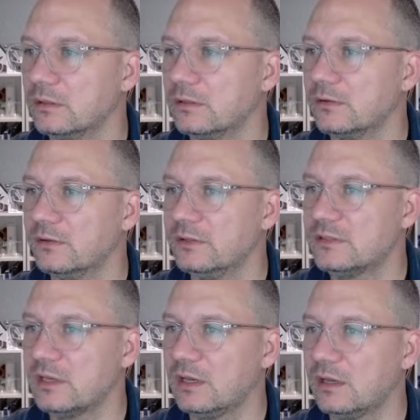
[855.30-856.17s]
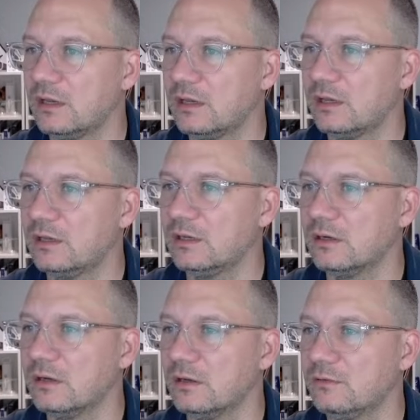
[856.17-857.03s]
this guy,
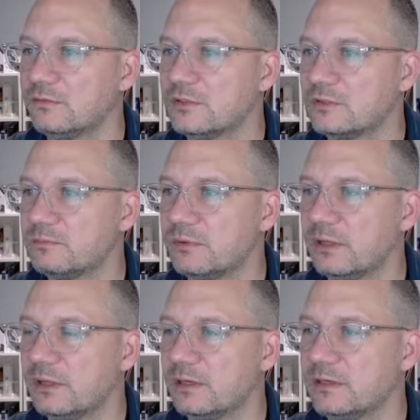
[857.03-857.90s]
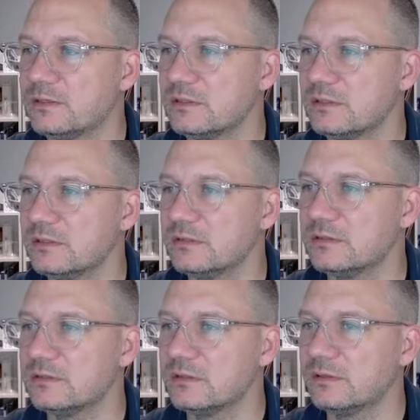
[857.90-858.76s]
office supplies
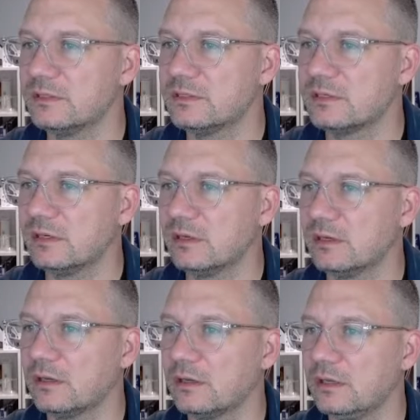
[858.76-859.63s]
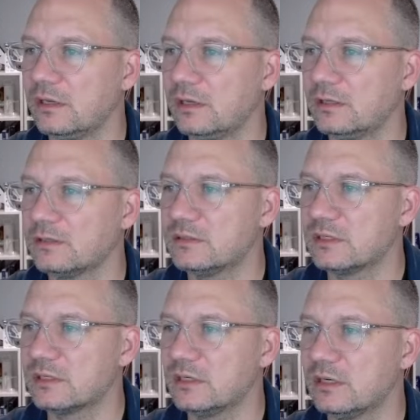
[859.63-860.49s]
is this guy, and
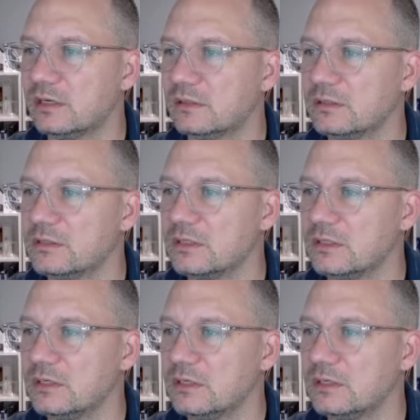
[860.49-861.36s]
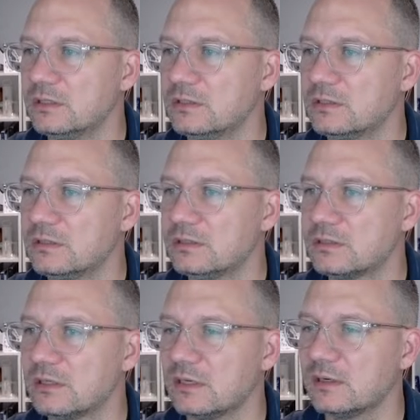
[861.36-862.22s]
technology is this
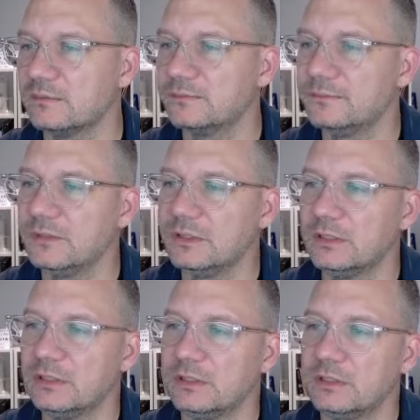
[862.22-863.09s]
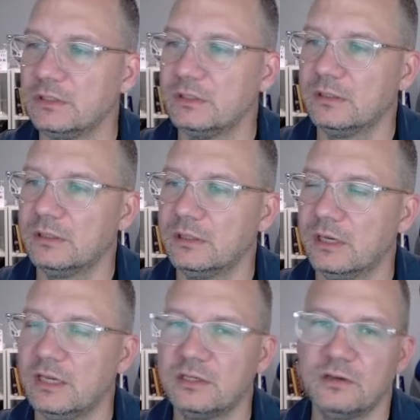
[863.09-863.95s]
guy. I
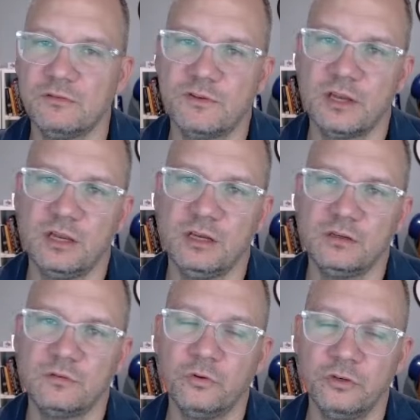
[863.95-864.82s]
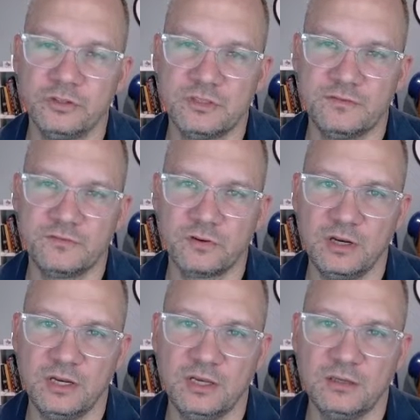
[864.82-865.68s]
had to go find
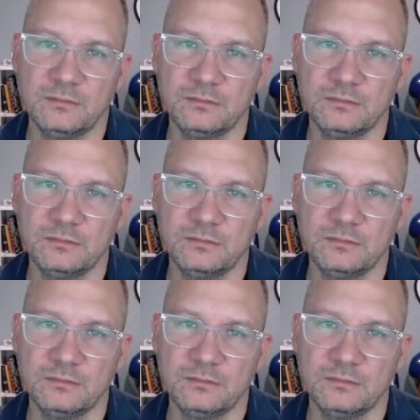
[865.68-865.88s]
royalty-free